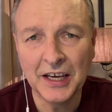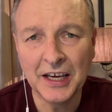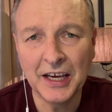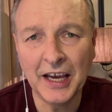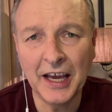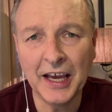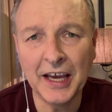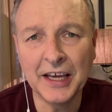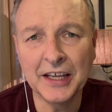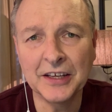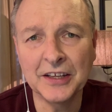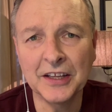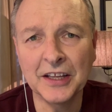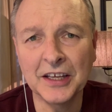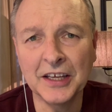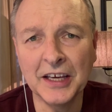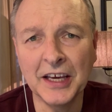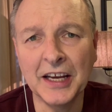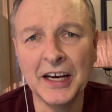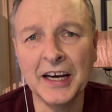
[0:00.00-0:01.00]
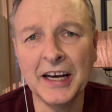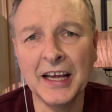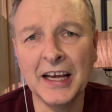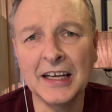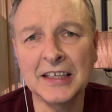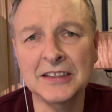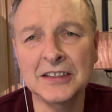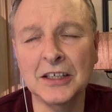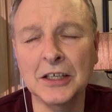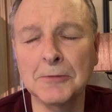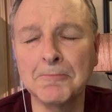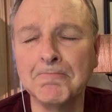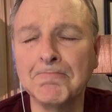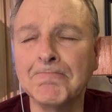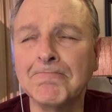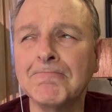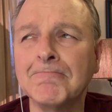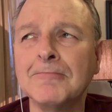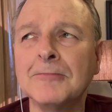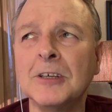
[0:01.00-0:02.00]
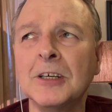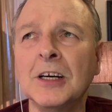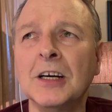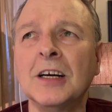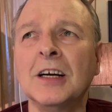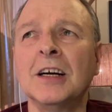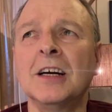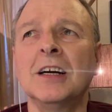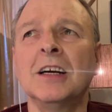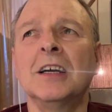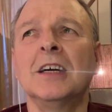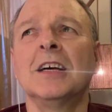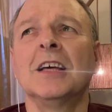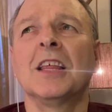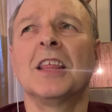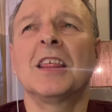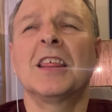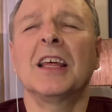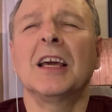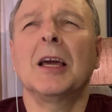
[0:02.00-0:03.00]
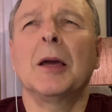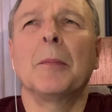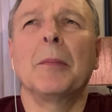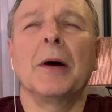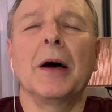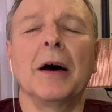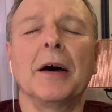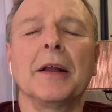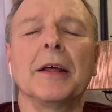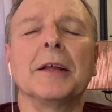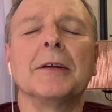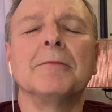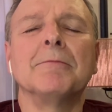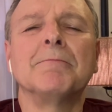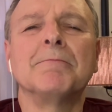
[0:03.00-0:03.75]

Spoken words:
and the candidate has to think about it,